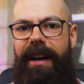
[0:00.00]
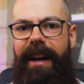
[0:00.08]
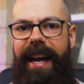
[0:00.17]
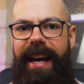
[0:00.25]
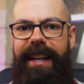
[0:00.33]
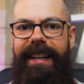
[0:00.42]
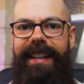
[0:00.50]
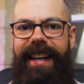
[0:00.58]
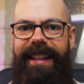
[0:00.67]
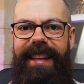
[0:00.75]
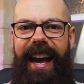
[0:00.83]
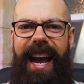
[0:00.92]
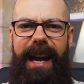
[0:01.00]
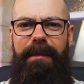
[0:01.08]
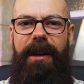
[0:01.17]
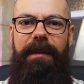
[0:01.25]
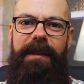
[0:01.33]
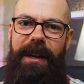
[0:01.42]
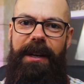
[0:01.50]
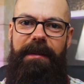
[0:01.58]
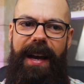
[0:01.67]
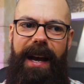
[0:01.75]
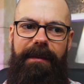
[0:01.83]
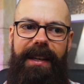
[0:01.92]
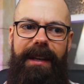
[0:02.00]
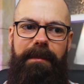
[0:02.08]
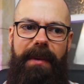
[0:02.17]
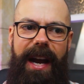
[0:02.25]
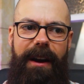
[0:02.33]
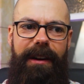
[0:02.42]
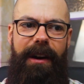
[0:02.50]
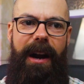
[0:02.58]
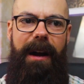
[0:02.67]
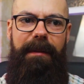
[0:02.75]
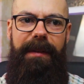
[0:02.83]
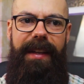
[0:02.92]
I had a had the habit of kind of having a paragraph,